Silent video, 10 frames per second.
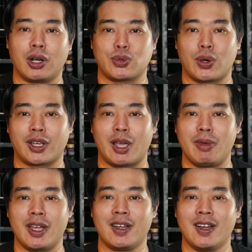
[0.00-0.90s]
Broadsword
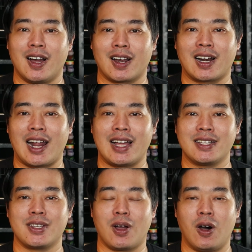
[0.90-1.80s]
Gaming a
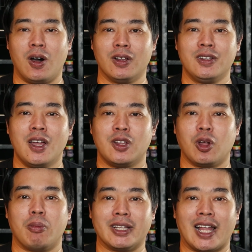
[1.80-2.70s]
class on
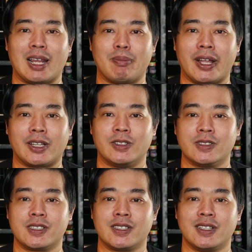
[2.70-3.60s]
non-metallic metals.